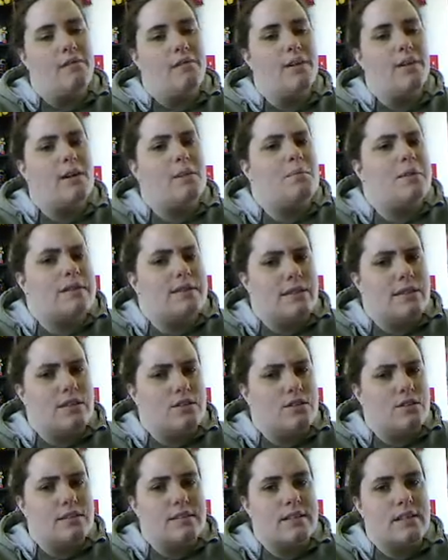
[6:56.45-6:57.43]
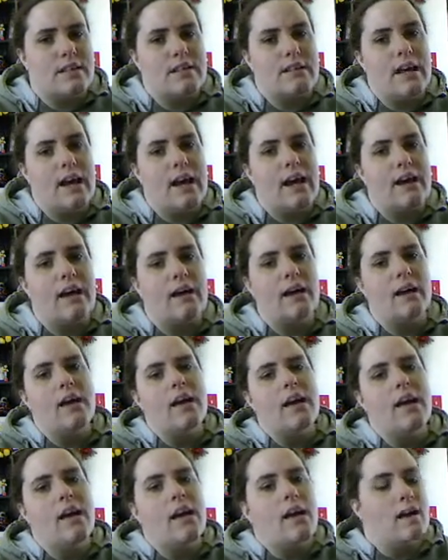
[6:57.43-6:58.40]
If anybody's interested in that,
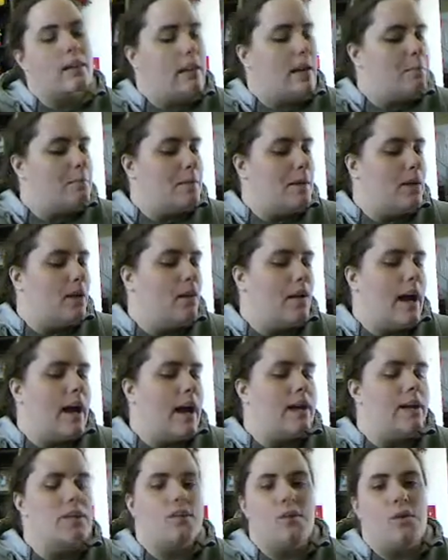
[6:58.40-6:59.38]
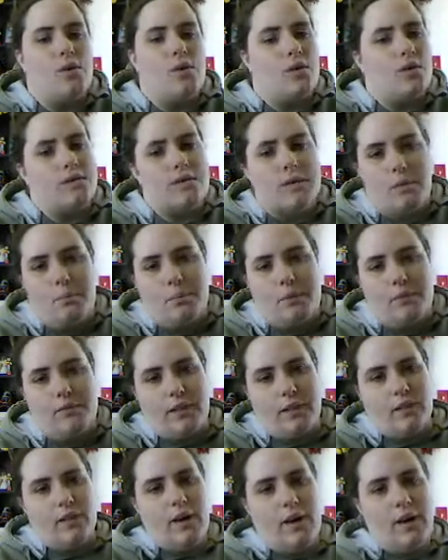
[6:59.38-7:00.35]
let me know, and I can do a whole separate
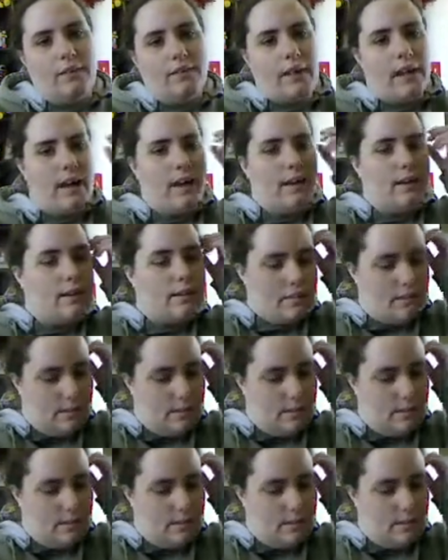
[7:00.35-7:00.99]
video on that,